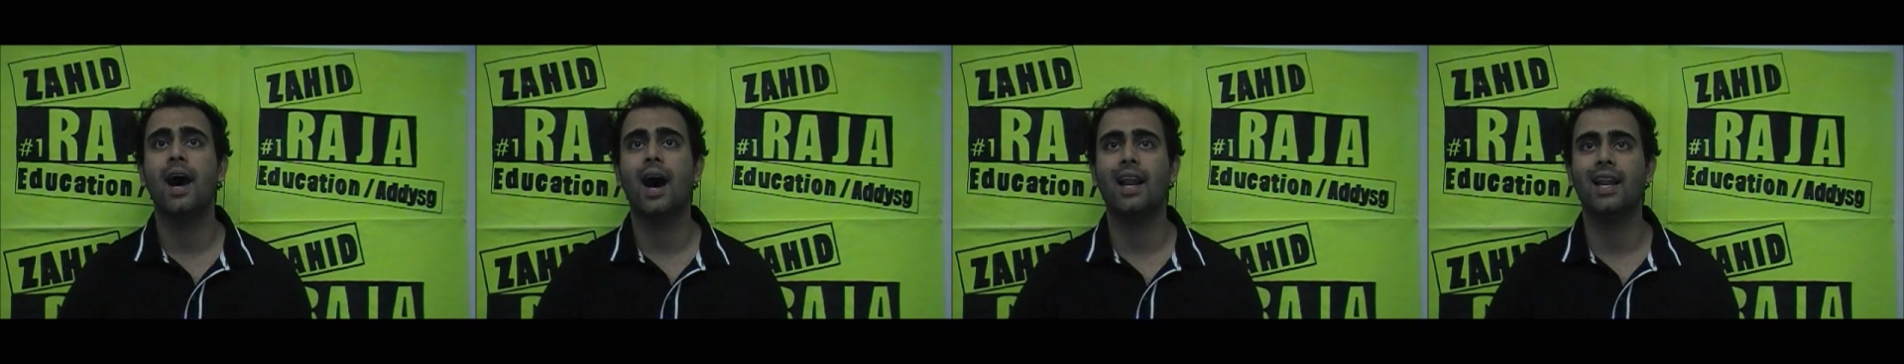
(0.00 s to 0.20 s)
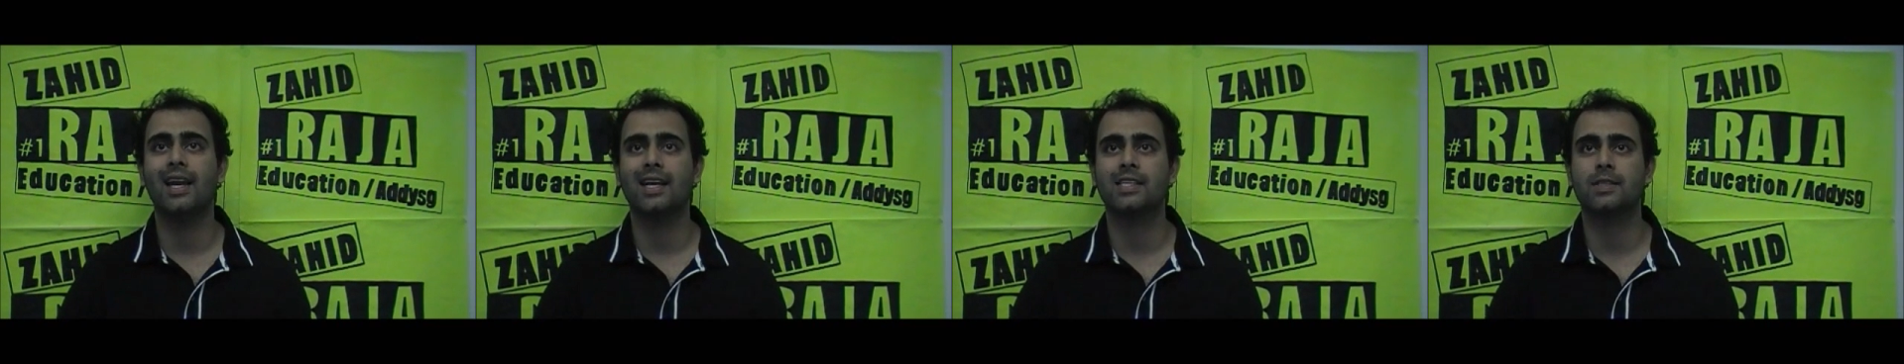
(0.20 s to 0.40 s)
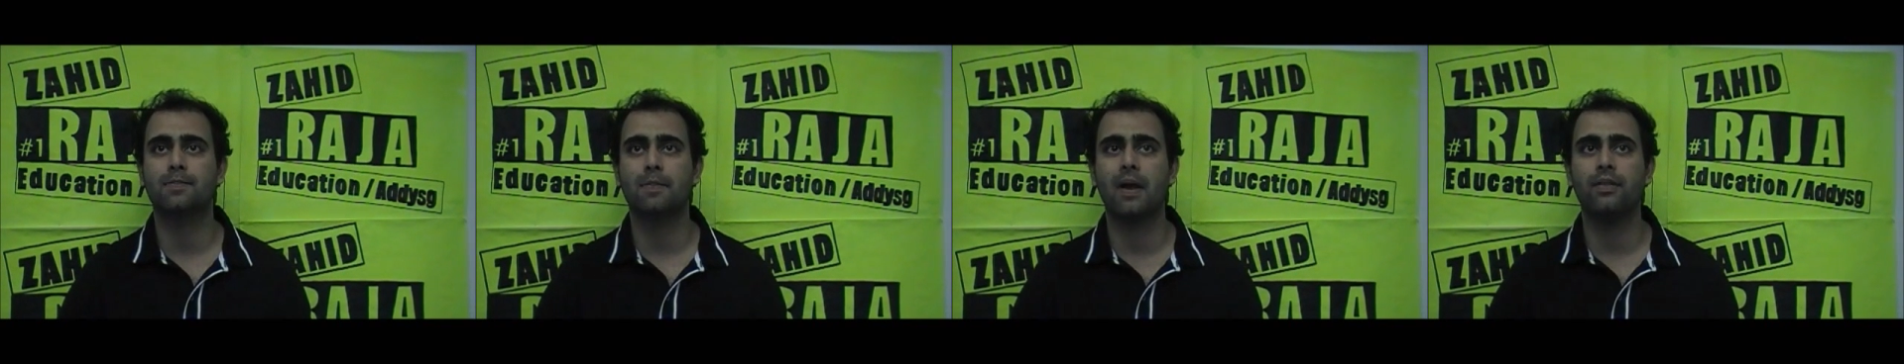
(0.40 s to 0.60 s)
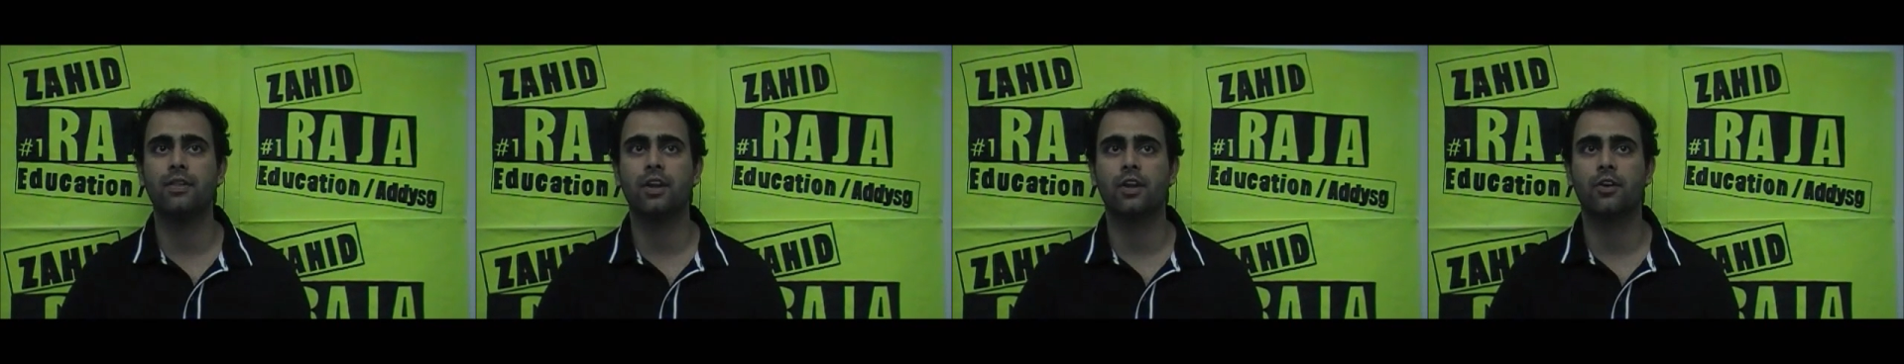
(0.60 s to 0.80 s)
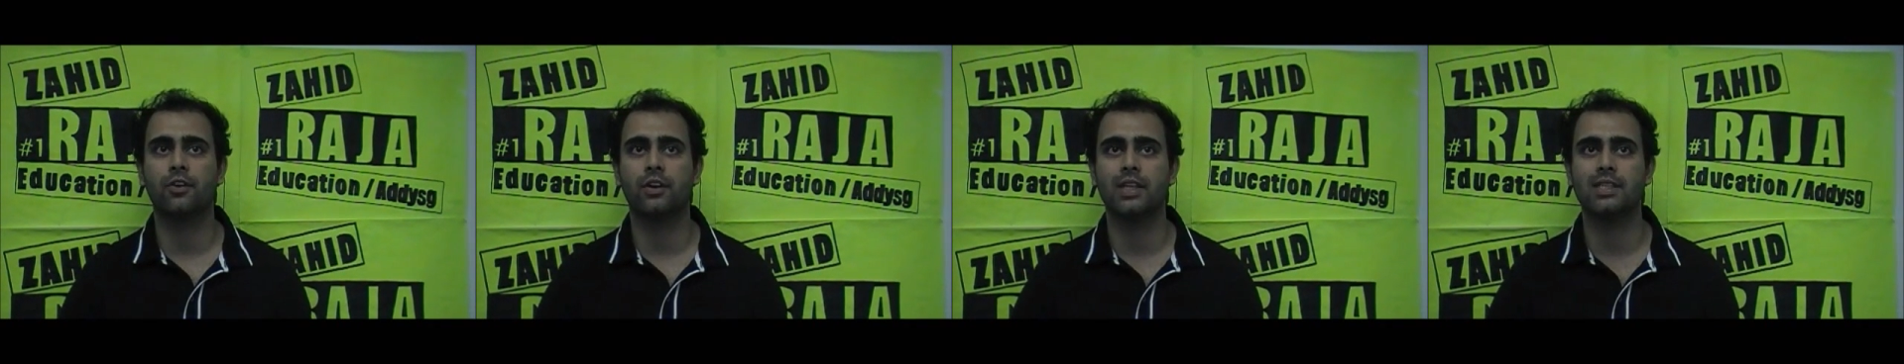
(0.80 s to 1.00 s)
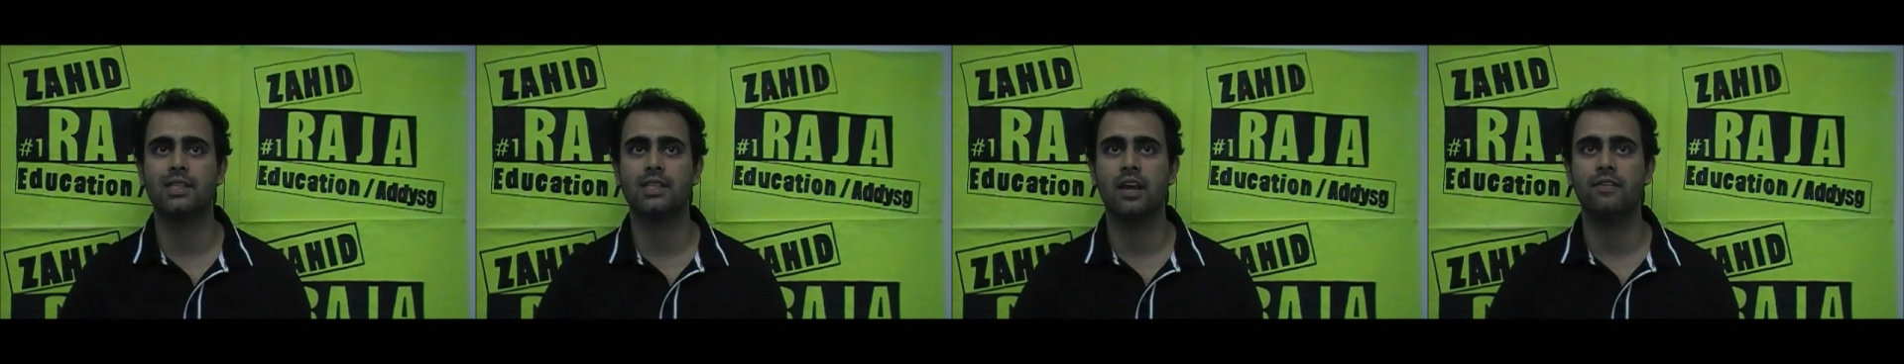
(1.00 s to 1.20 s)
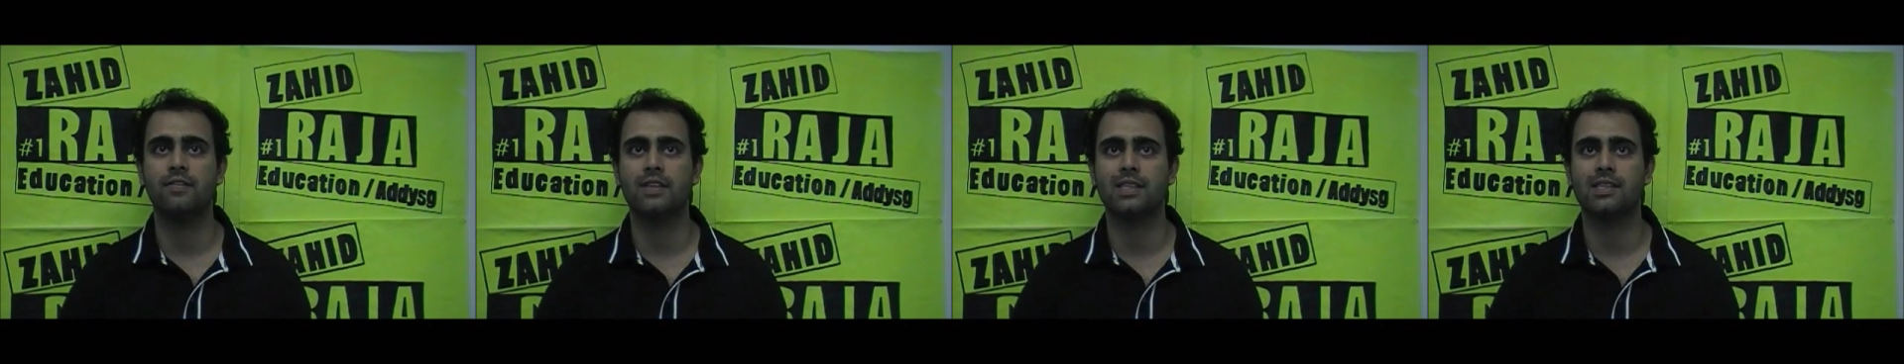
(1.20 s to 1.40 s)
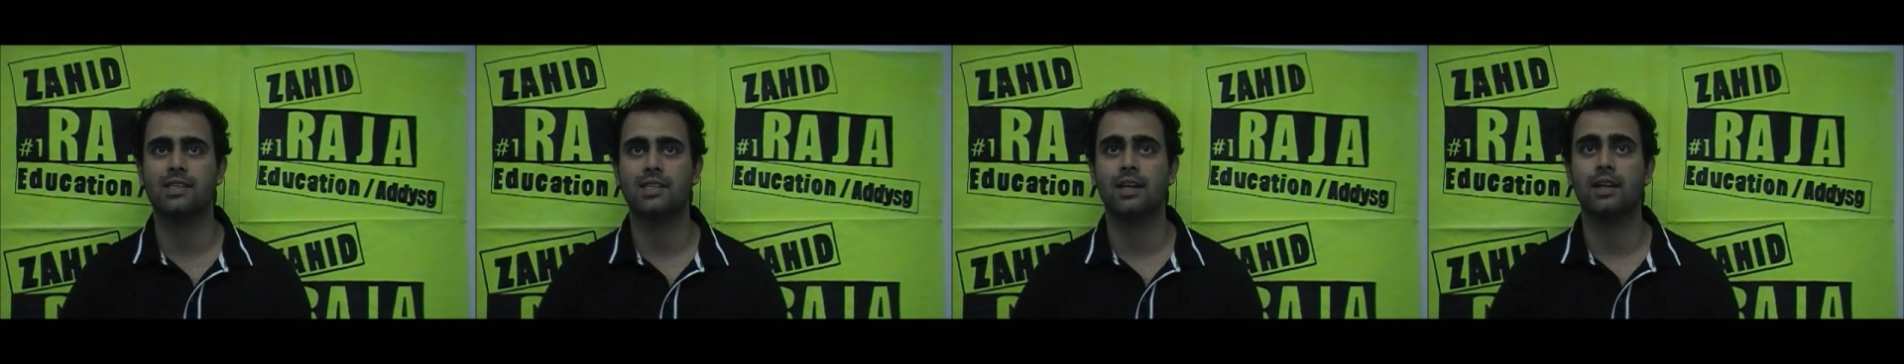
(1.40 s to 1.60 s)
I'll expand the career
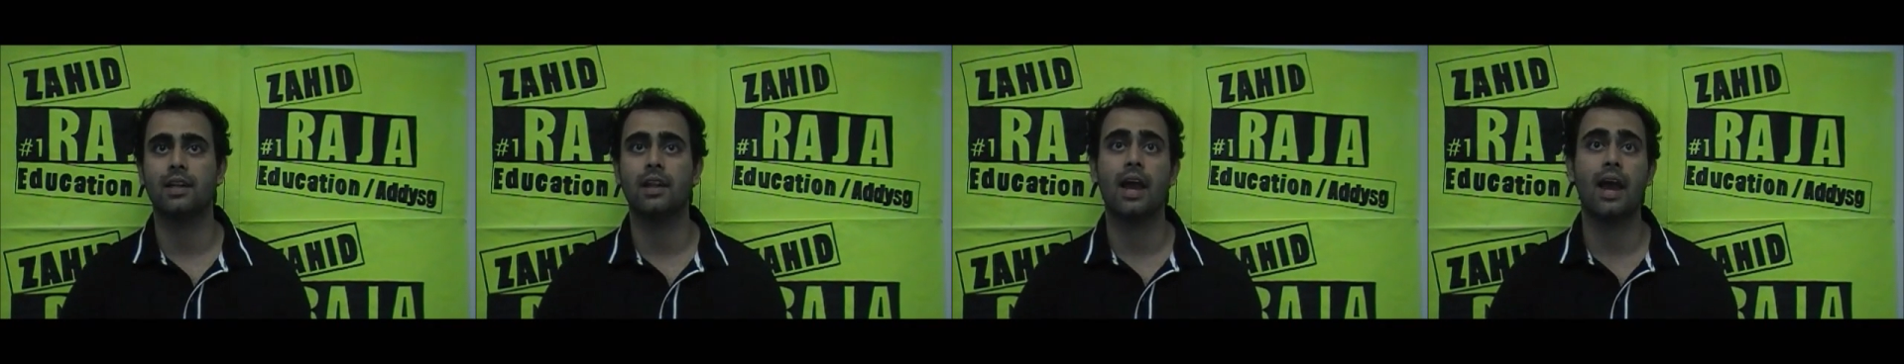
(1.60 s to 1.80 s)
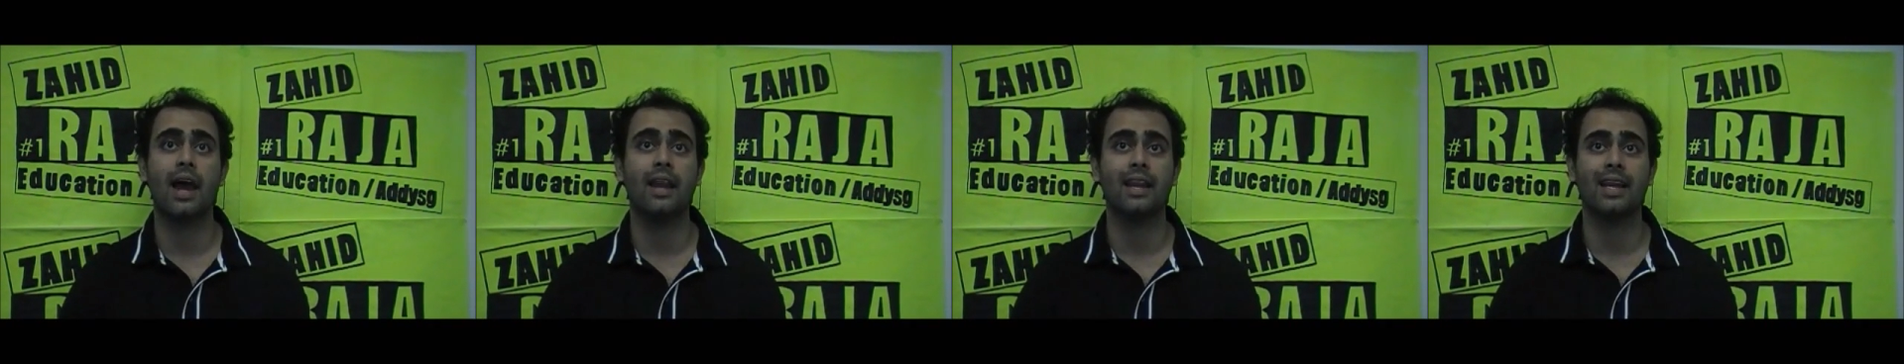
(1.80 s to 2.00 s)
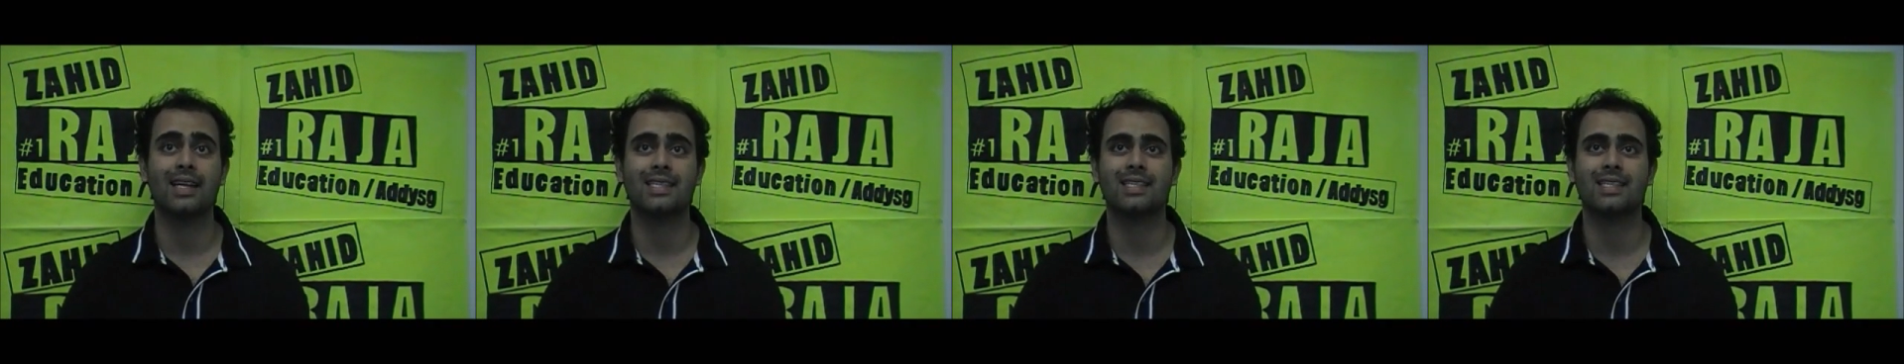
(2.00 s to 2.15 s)
services and